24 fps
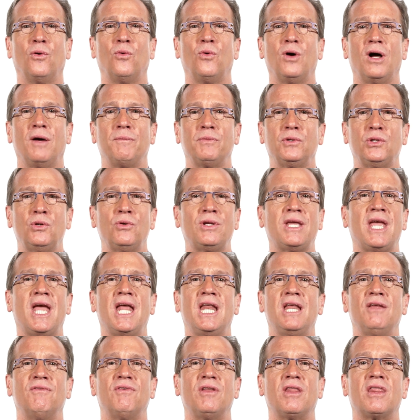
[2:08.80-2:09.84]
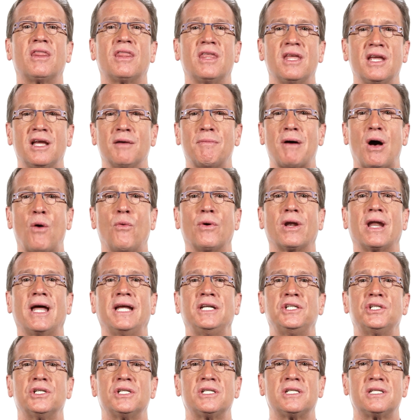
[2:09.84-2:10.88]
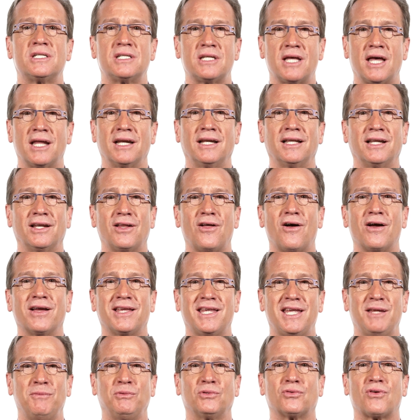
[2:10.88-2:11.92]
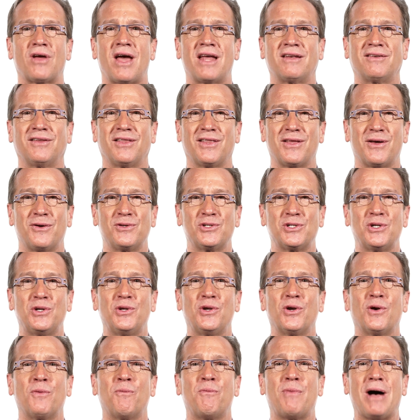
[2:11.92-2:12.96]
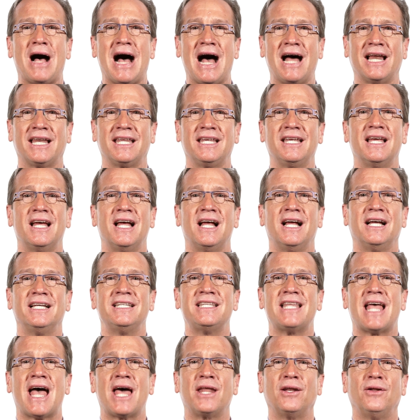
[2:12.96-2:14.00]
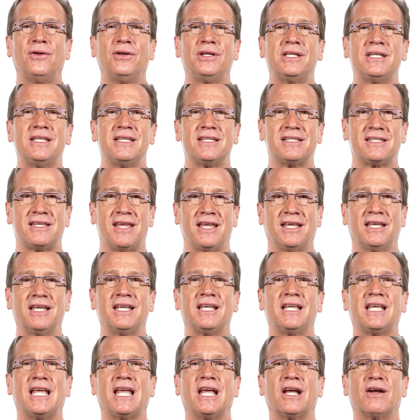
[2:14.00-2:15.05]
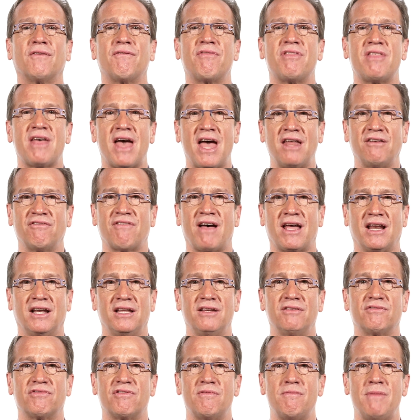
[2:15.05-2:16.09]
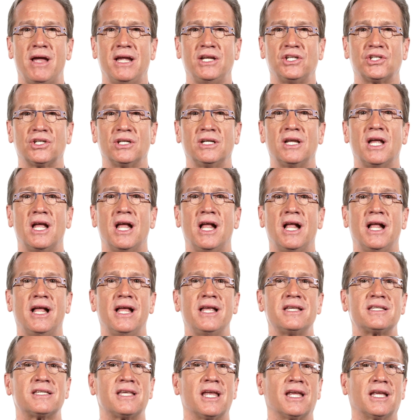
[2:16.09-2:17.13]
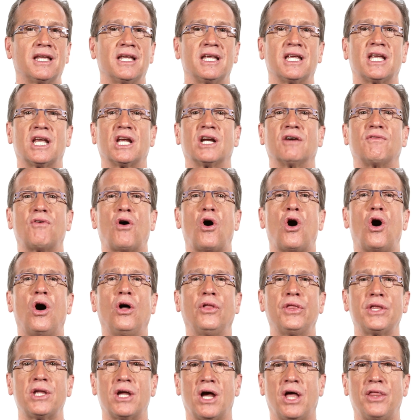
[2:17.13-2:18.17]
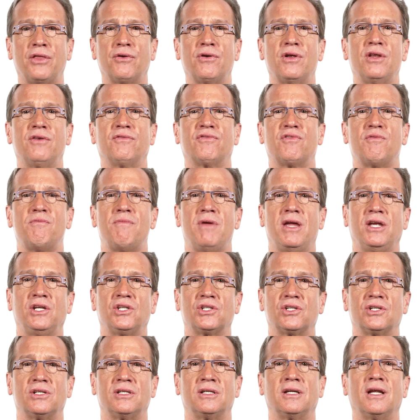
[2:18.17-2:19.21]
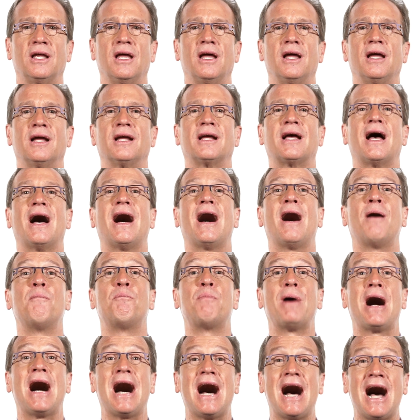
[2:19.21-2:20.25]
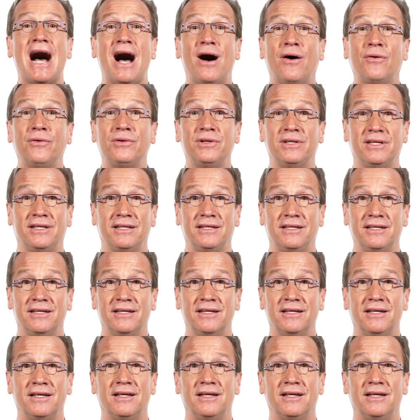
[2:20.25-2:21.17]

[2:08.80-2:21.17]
Well, you can't even think about what I just said, let alone keep track of those. And your body not only is taking care of that vital information, it's taking care of all the other information compounded.